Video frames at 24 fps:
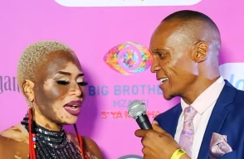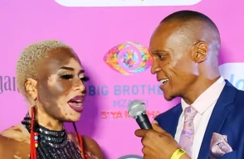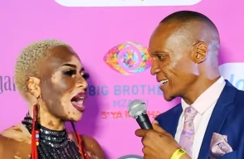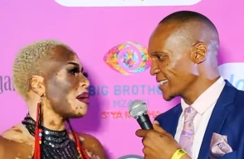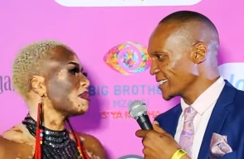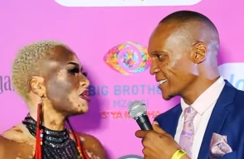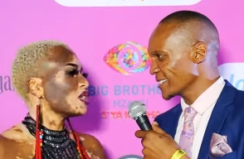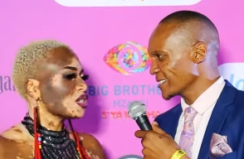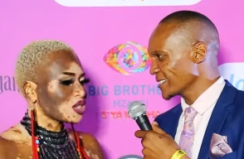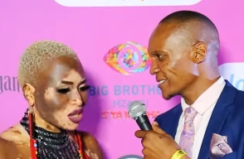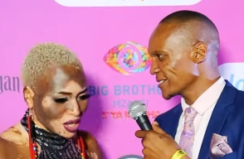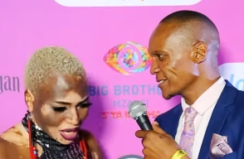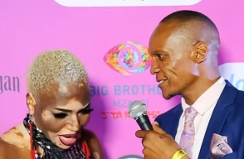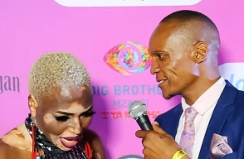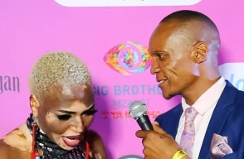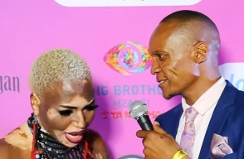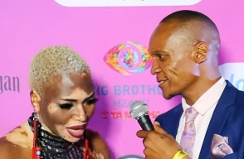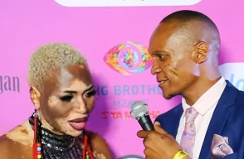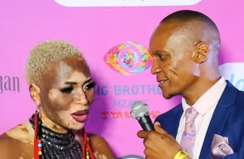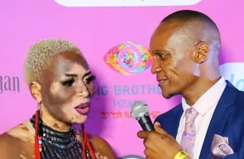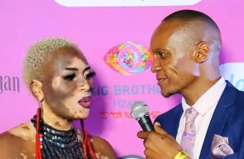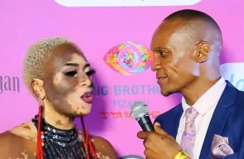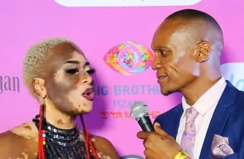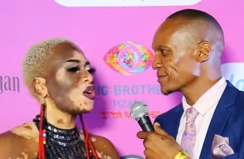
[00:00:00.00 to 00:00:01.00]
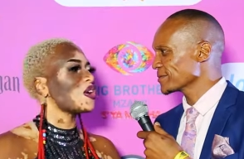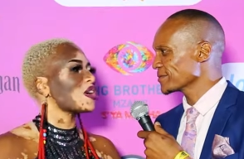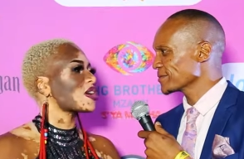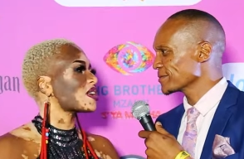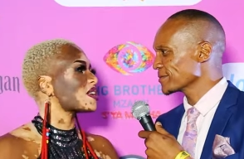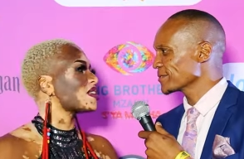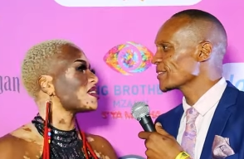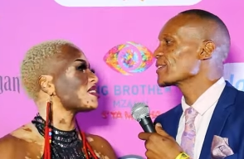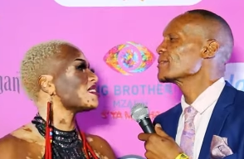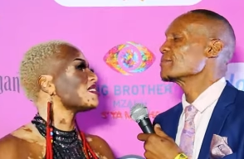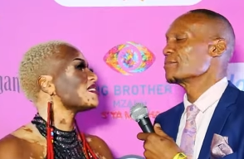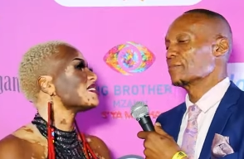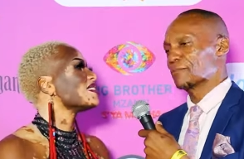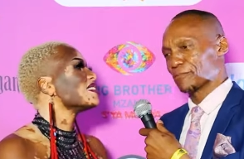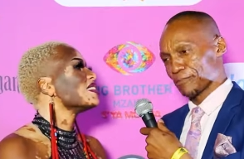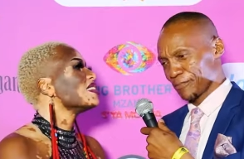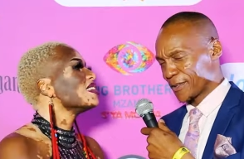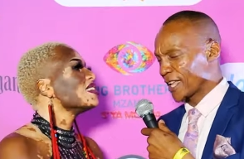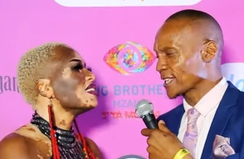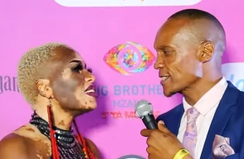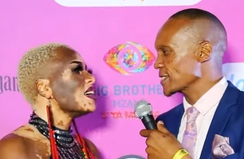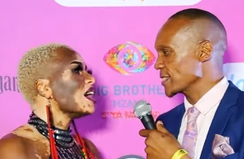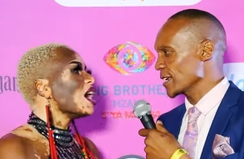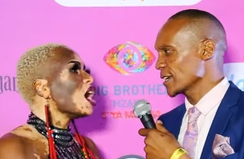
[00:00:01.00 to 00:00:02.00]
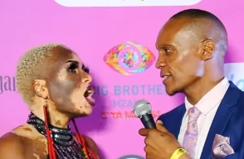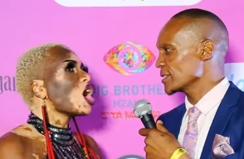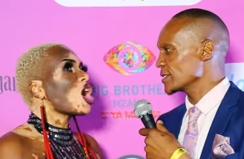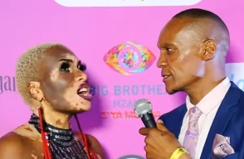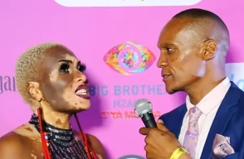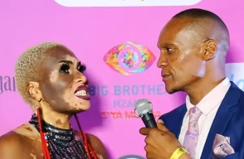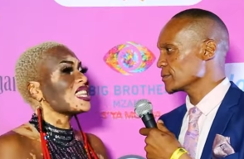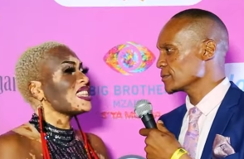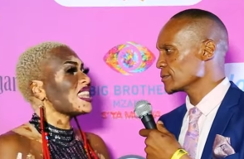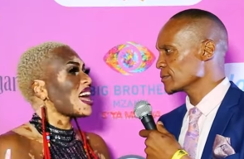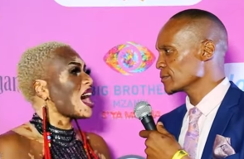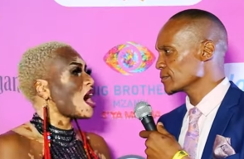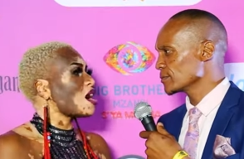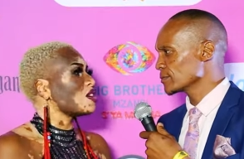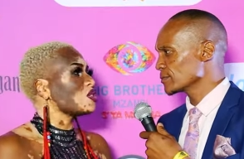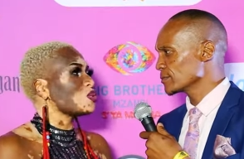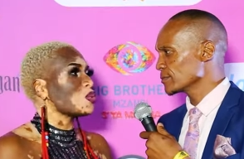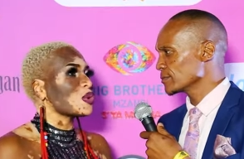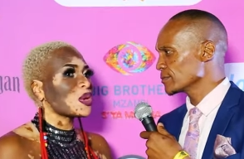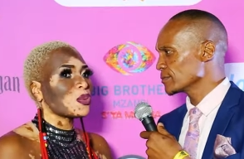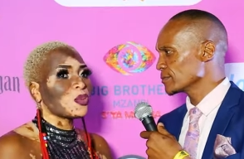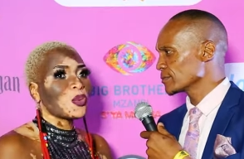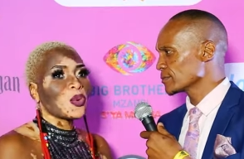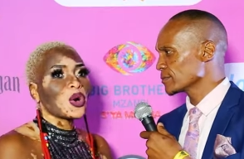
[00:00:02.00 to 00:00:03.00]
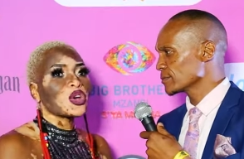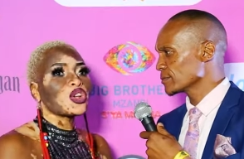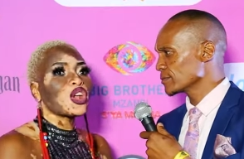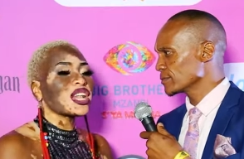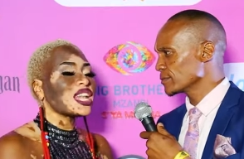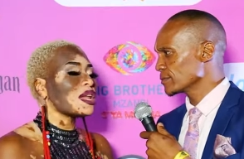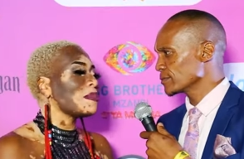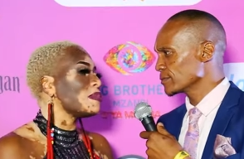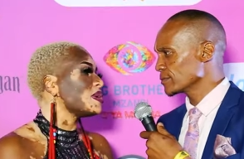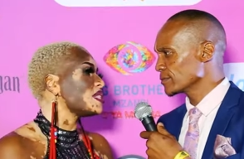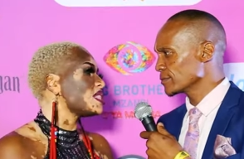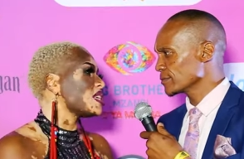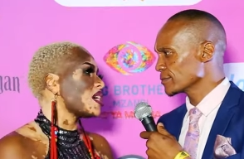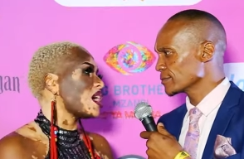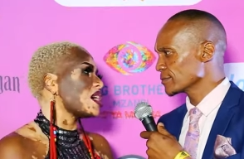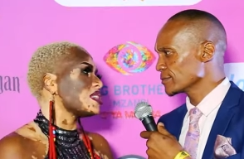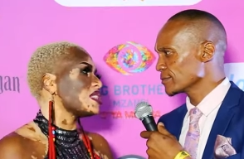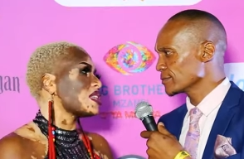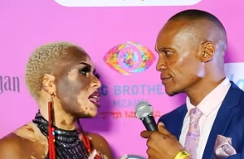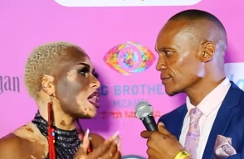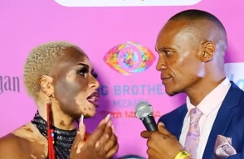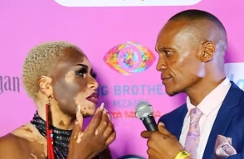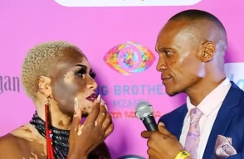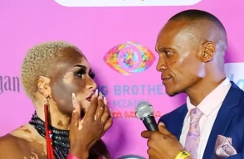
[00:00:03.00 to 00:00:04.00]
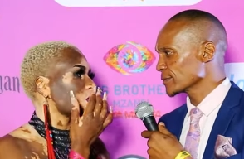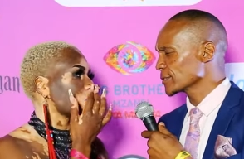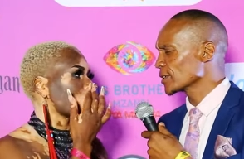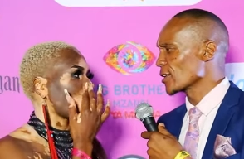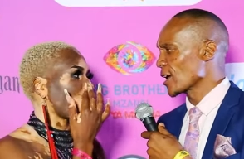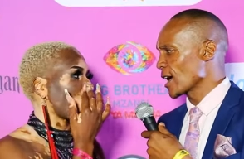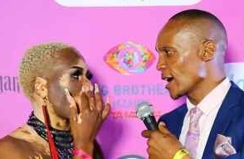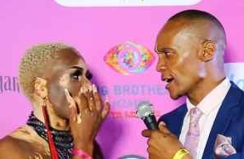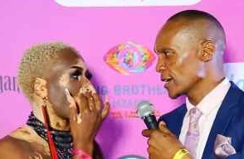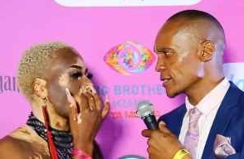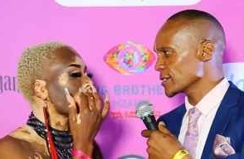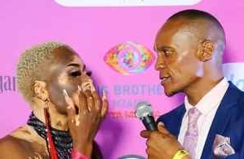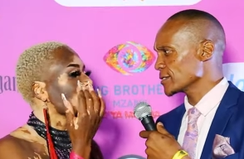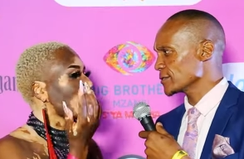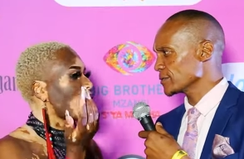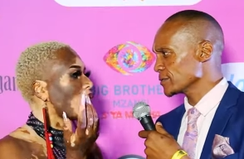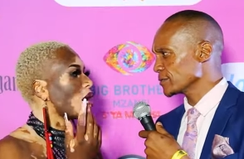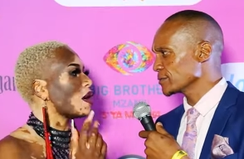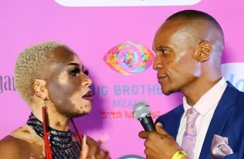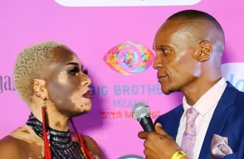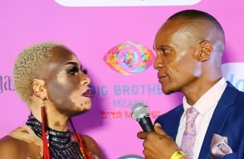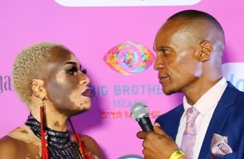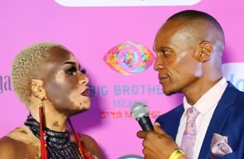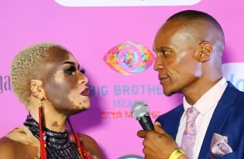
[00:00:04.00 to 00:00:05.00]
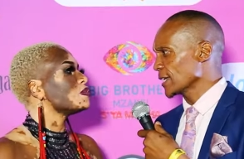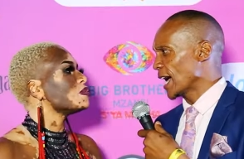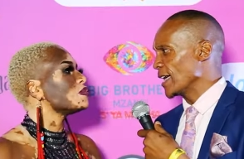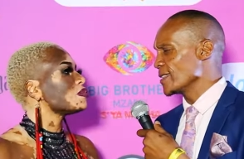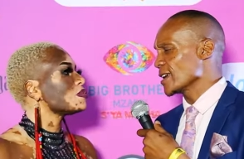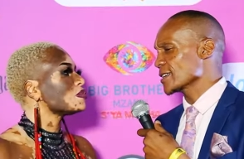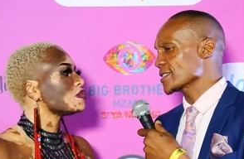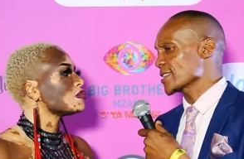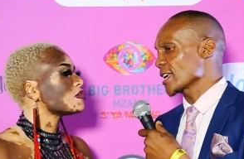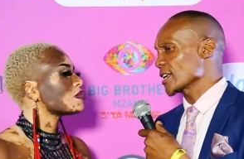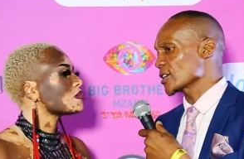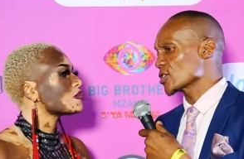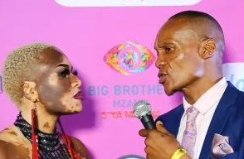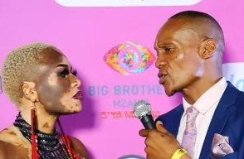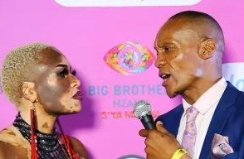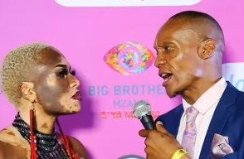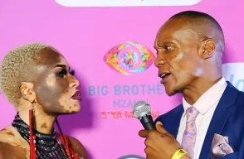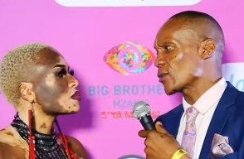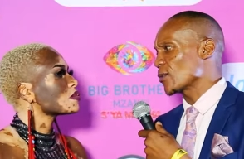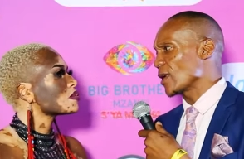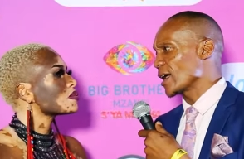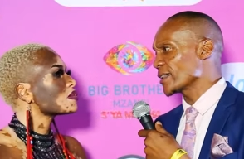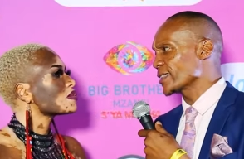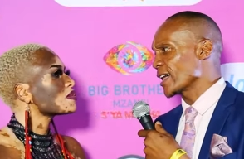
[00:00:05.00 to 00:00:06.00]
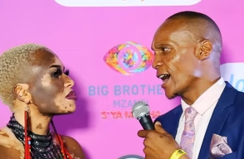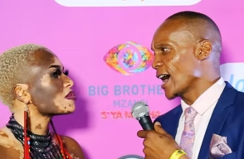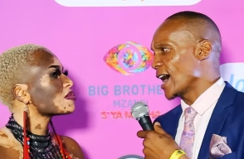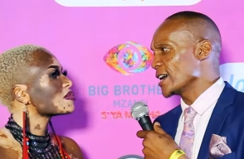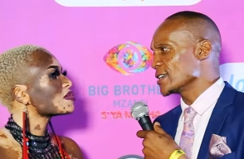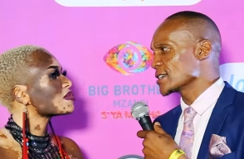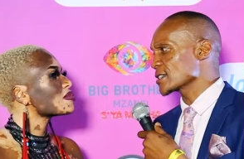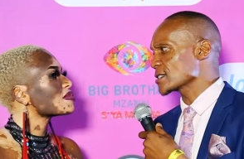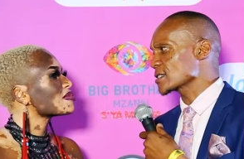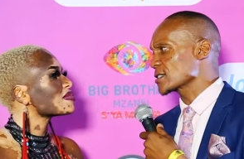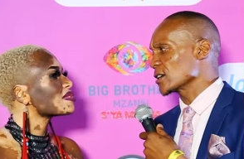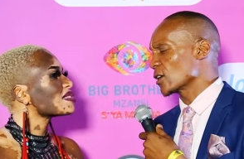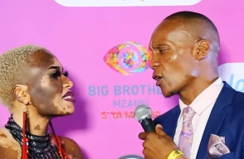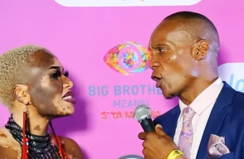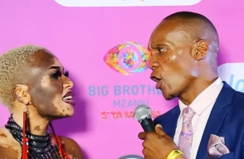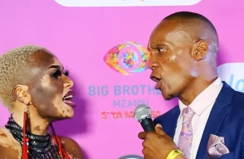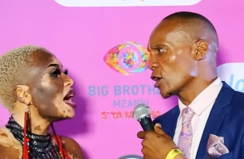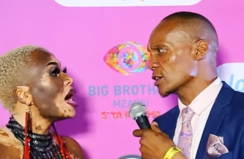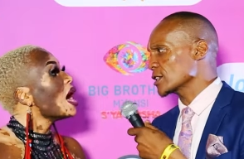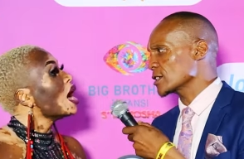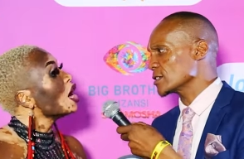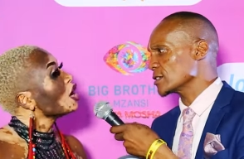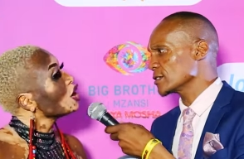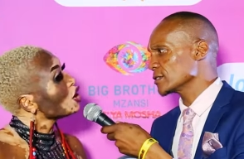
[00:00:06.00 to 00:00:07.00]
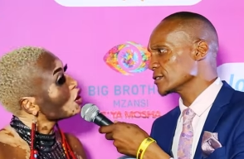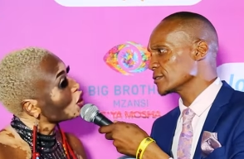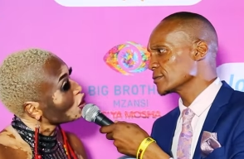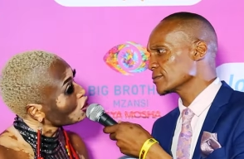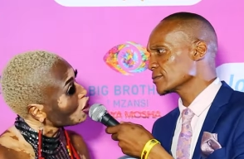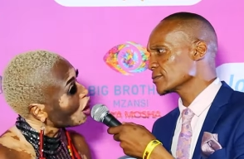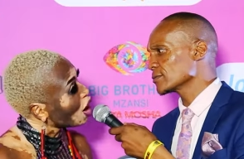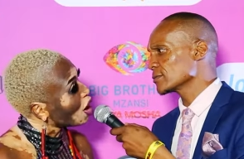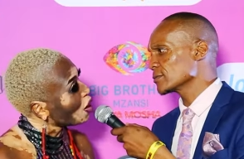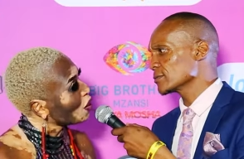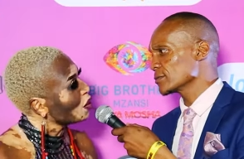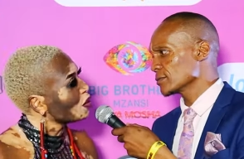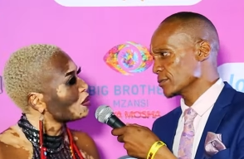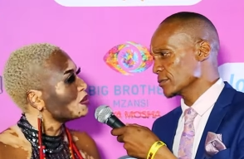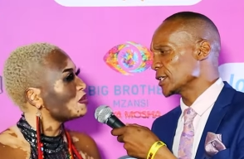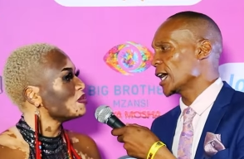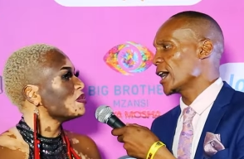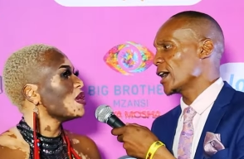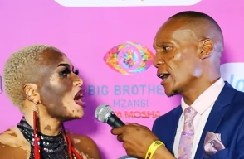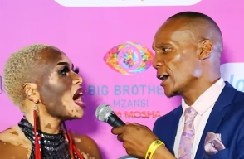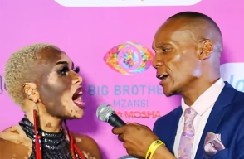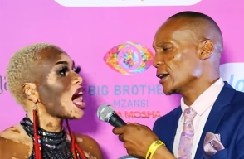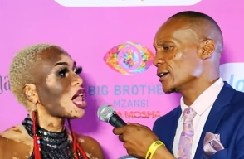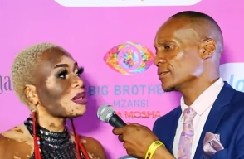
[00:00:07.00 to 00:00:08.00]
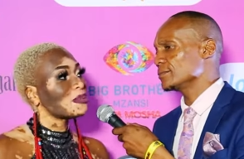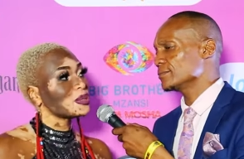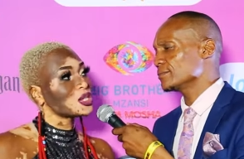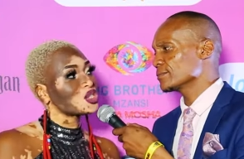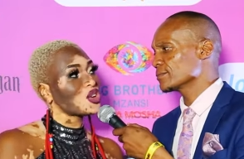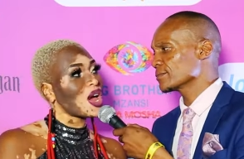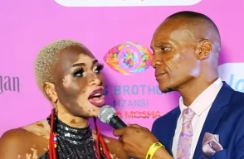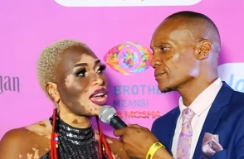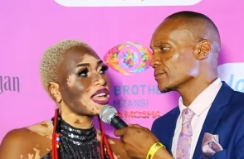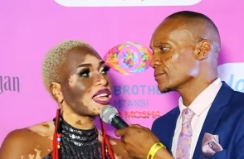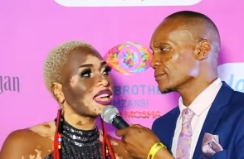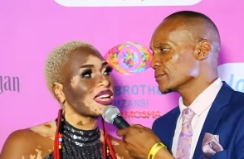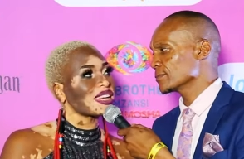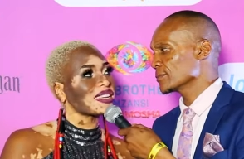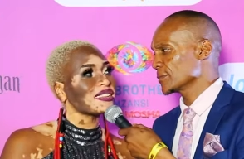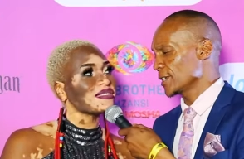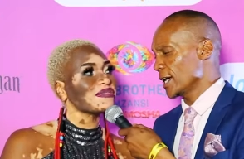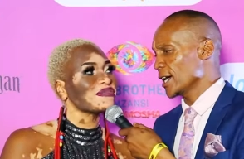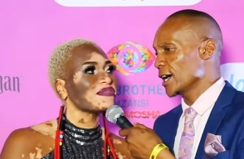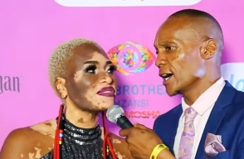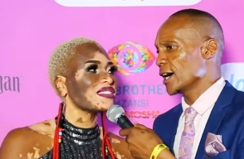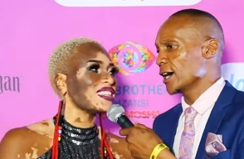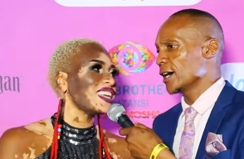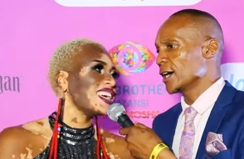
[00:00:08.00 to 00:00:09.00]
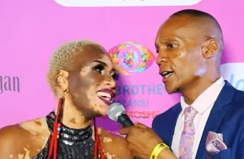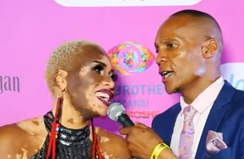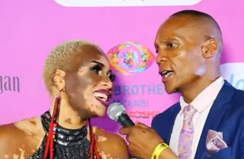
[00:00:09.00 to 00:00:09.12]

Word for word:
Speaker 1: I'm just gonna work. That's it. Because in the house, we're not limiting ourselves. So, right. yeah.
Speaker 2: And they say strike while the iron is still hot.
Speaker 1: You know, I'll be striking. Yeah.